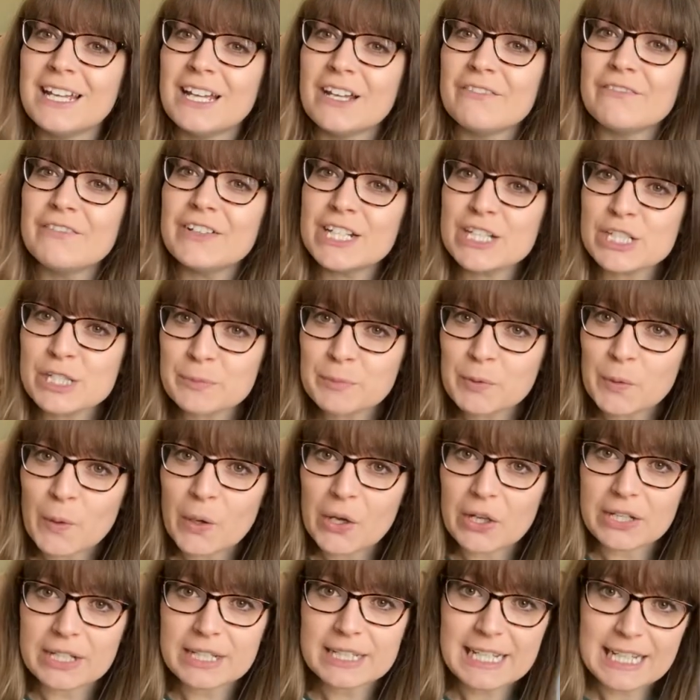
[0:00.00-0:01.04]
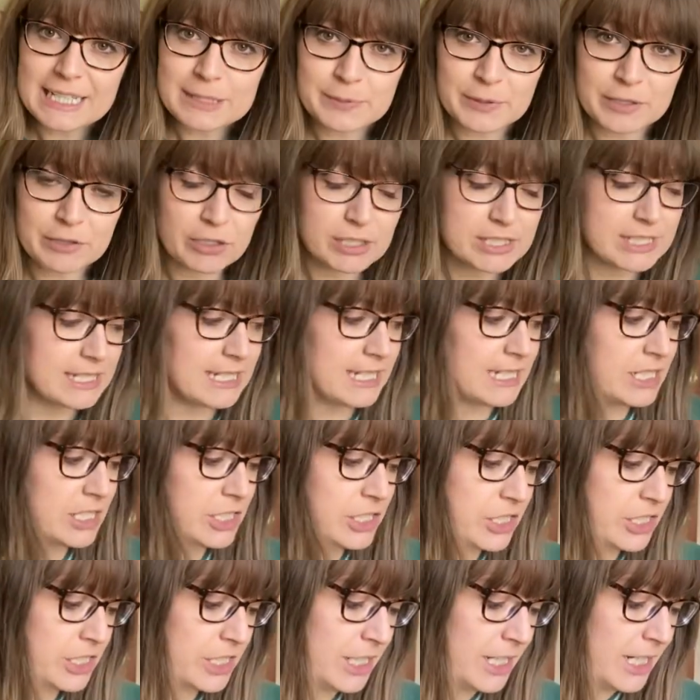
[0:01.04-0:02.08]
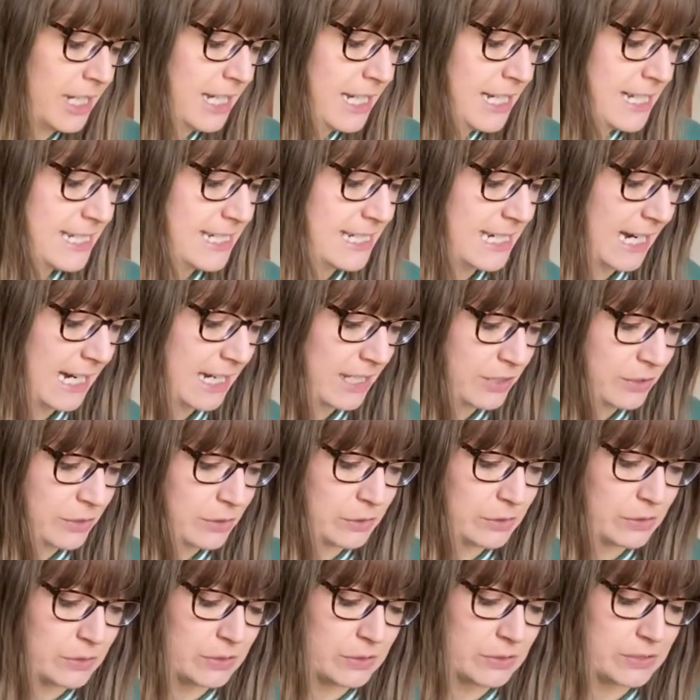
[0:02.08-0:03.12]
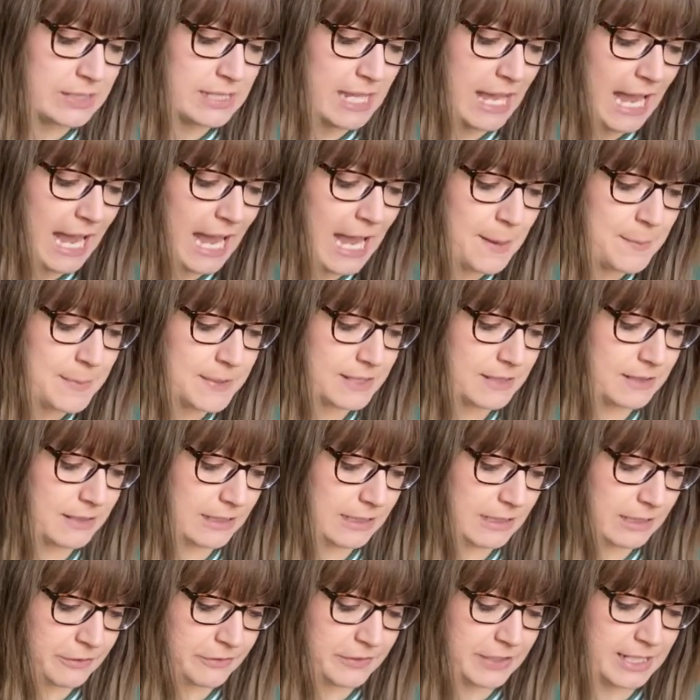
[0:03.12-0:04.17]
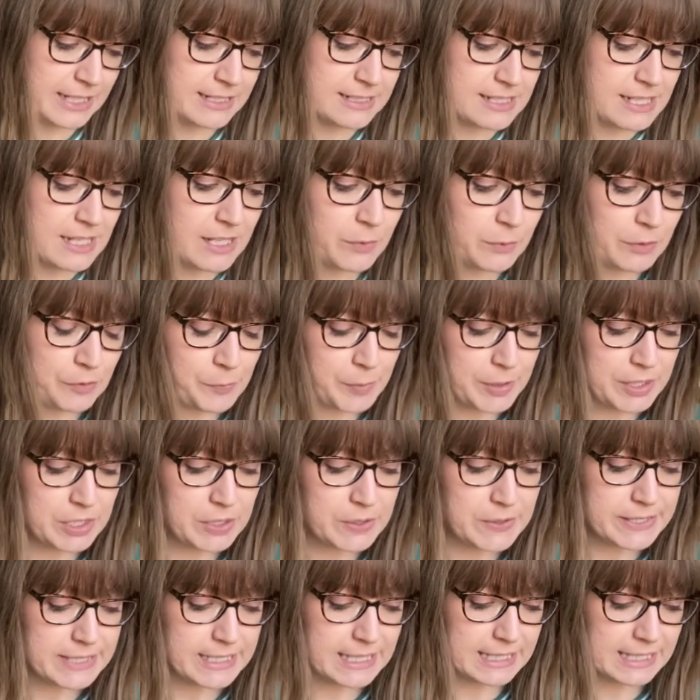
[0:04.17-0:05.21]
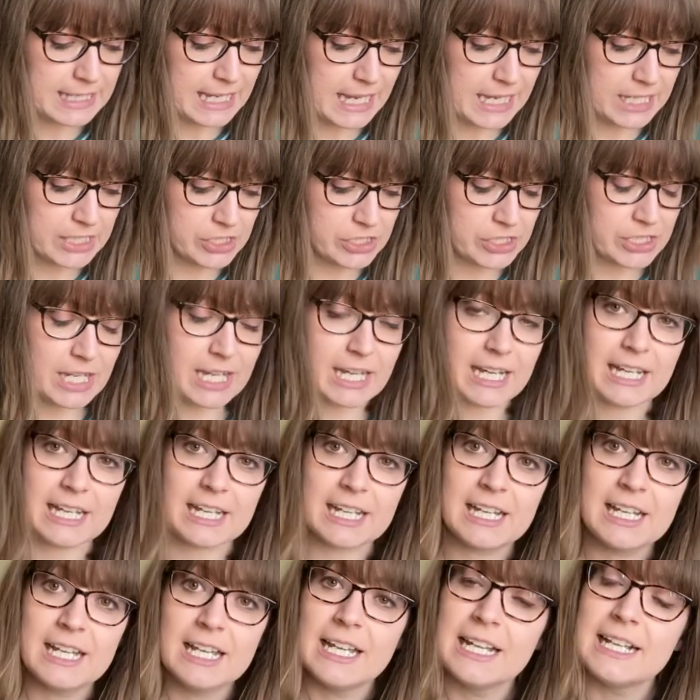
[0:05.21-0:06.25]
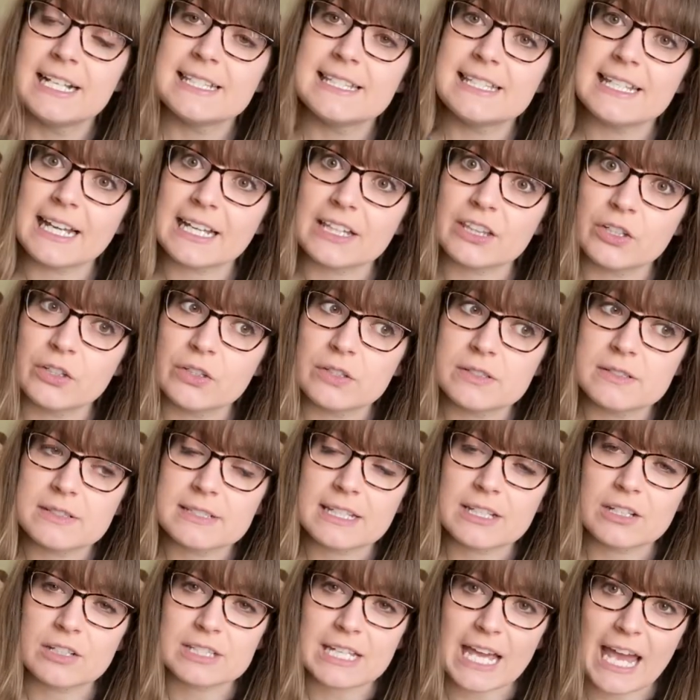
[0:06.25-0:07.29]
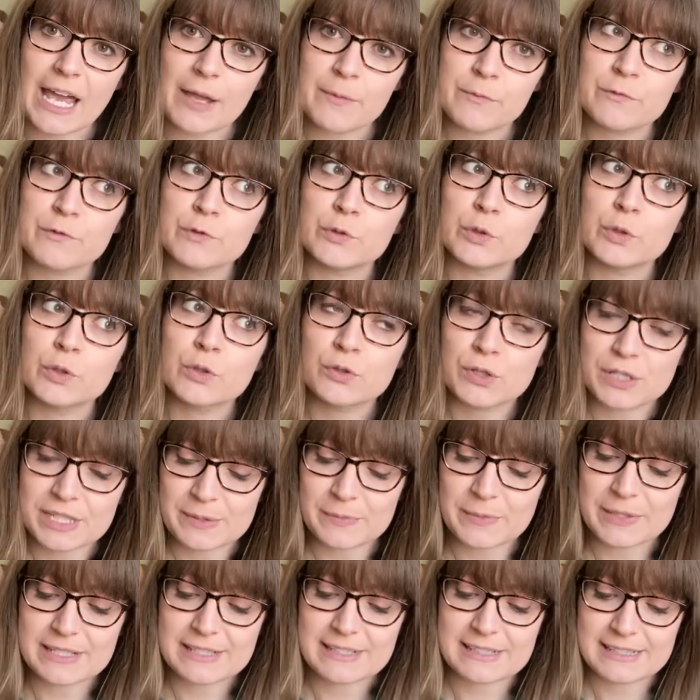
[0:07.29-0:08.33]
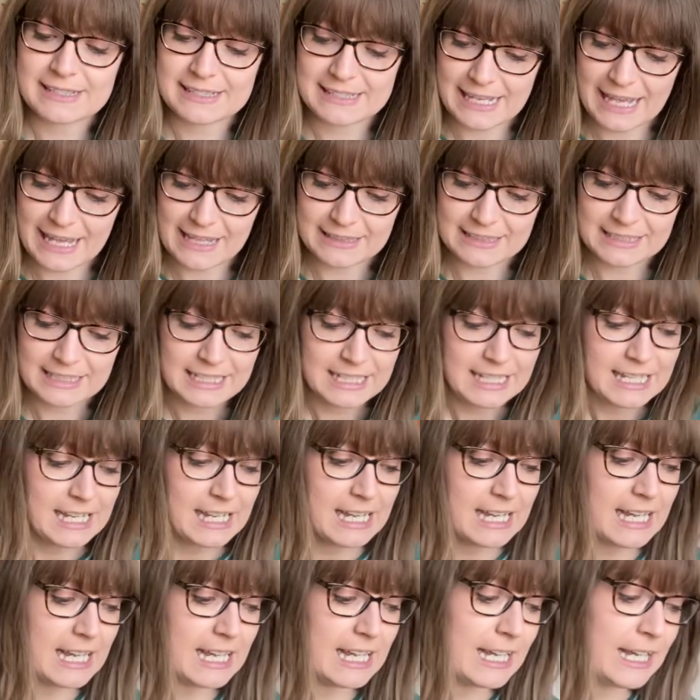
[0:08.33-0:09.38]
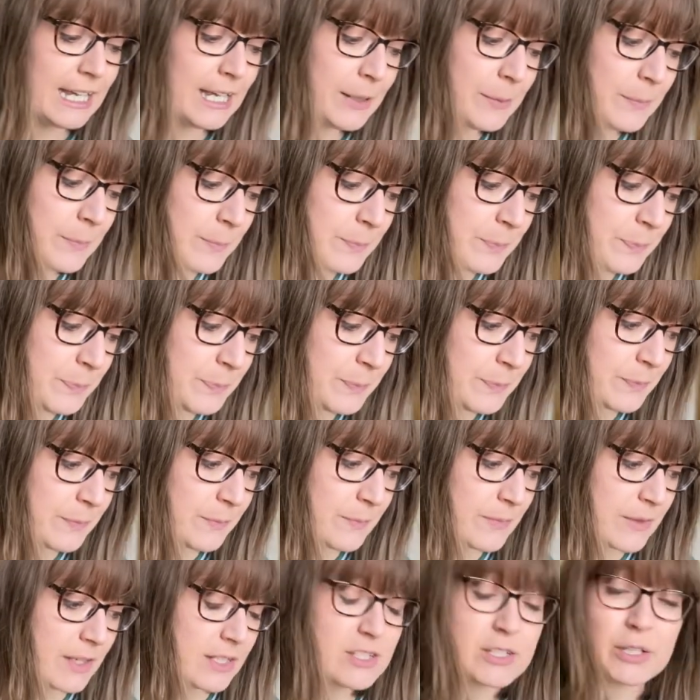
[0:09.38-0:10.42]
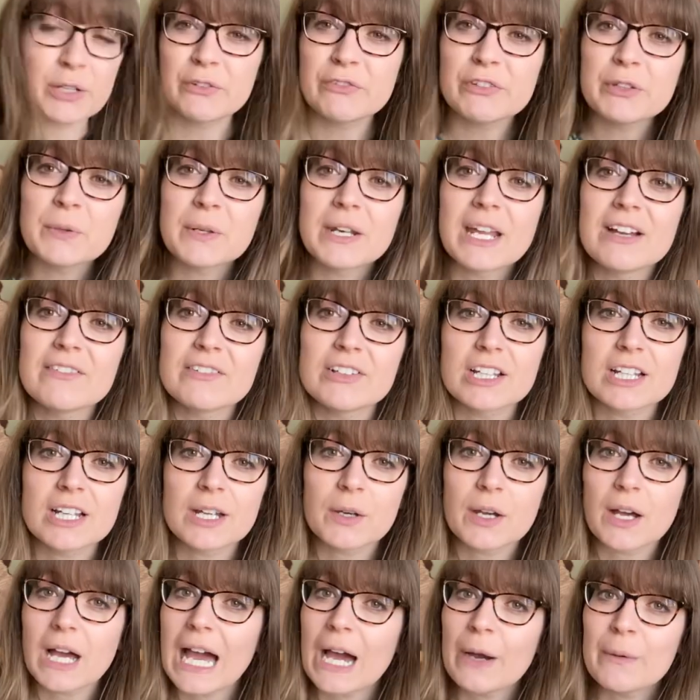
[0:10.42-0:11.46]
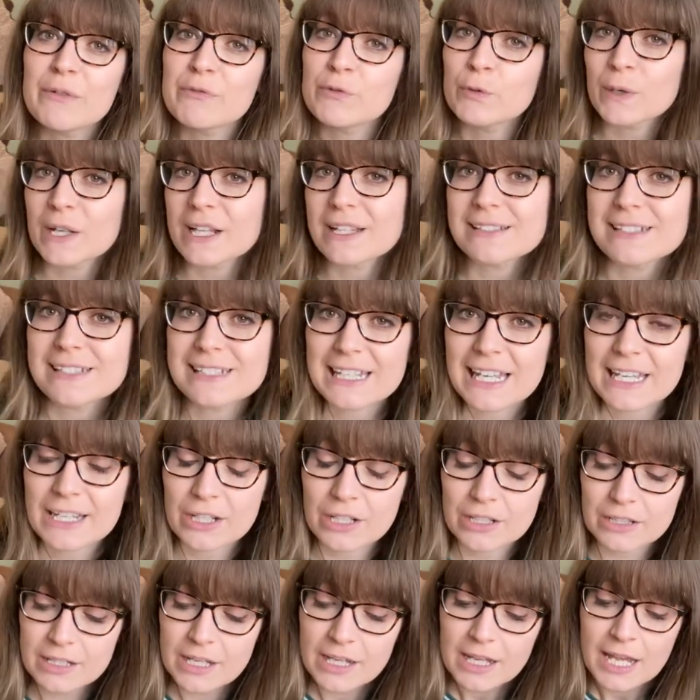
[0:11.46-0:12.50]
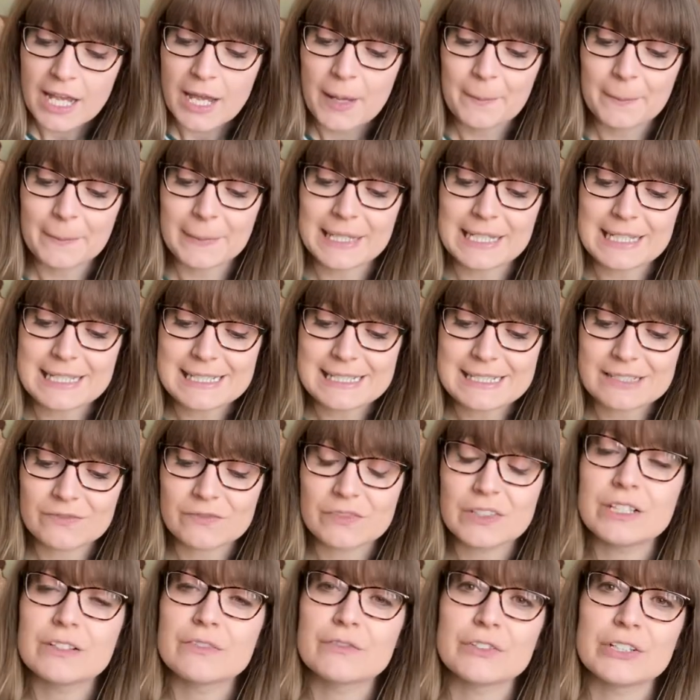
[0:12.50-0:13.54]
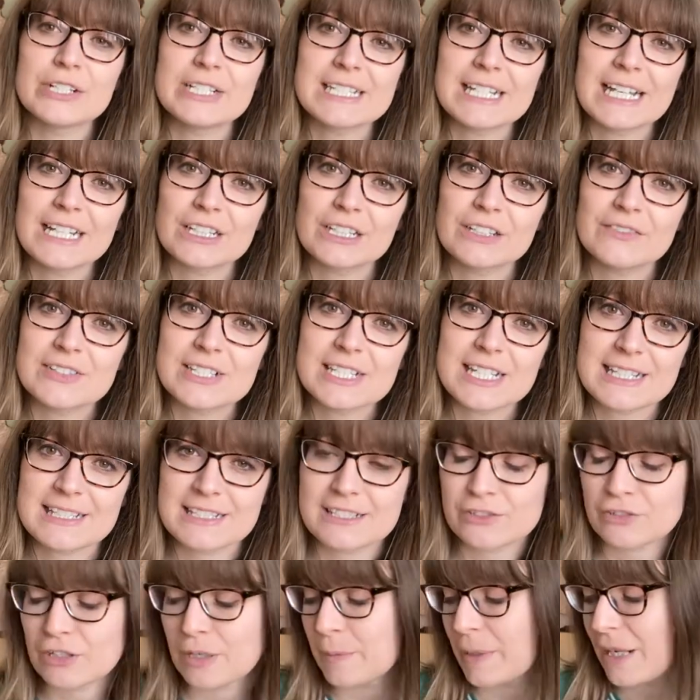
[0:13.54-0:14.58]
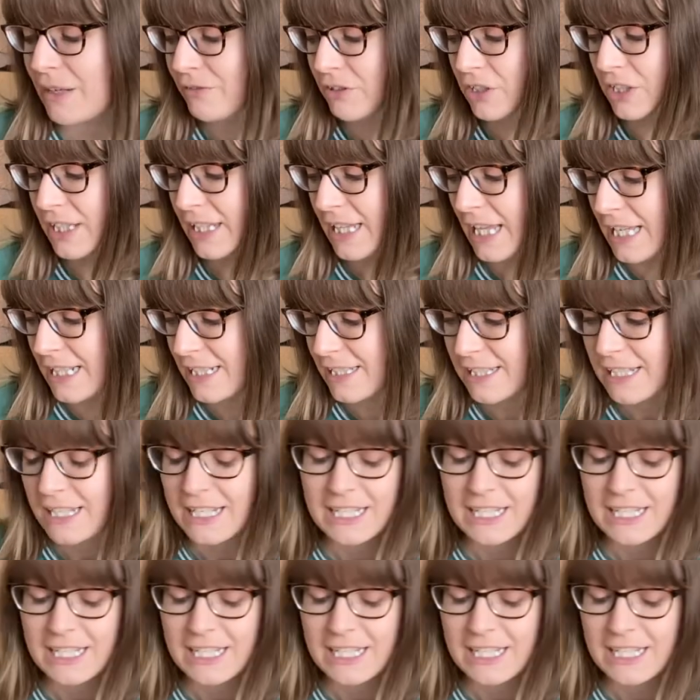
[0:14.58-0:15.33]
finish number 1, Caterpillar Cross Stitch, Deck the Halls, absolutely love it. We've been using the hashtag Deck the Halls in time for Christmas Sal. So if you want to have a look at how everyone else is getting on, please feel free to head over to Instagram and have a look at that.